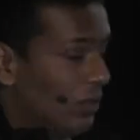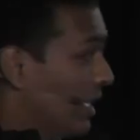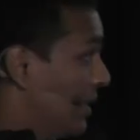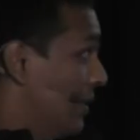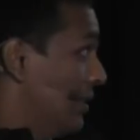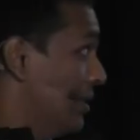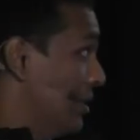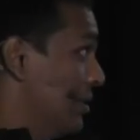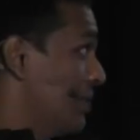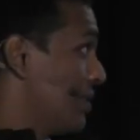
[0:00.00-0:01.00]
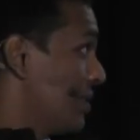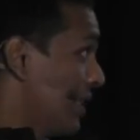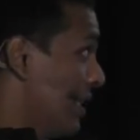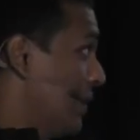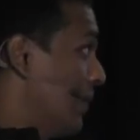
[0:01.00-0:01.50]
can use
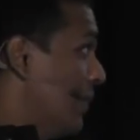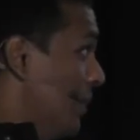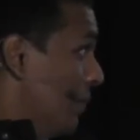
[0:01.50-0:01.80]
a